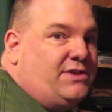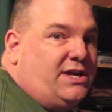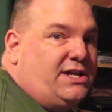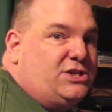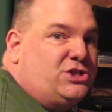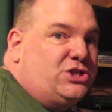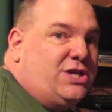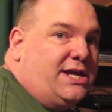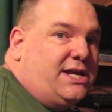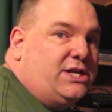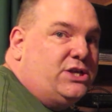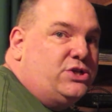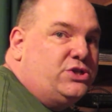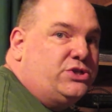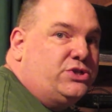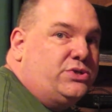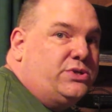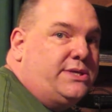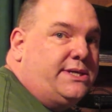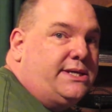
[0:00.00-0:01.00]
and I check
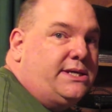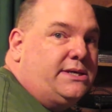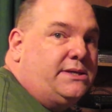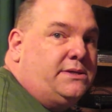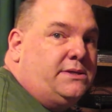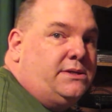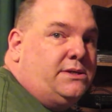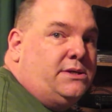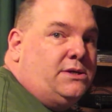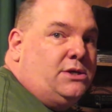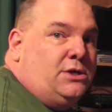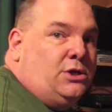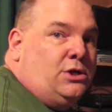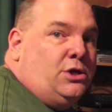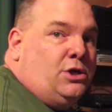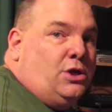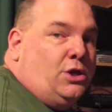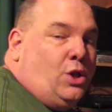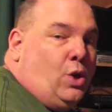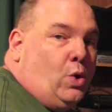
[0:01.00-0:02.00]
into the
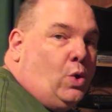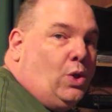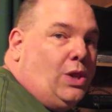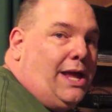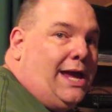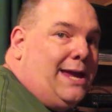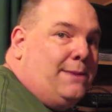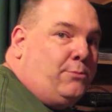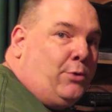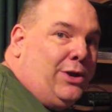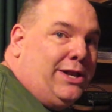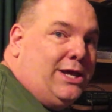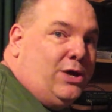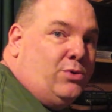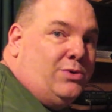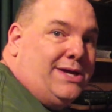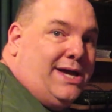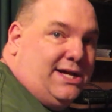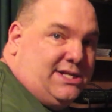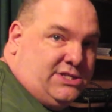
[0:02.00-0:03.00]
local ham
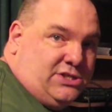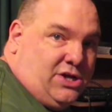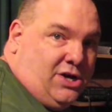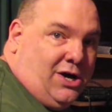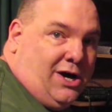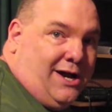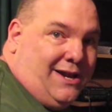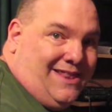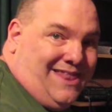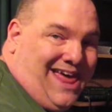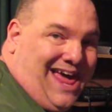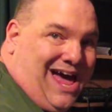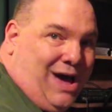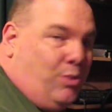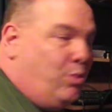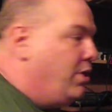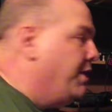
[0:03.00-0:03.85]
radio nets on that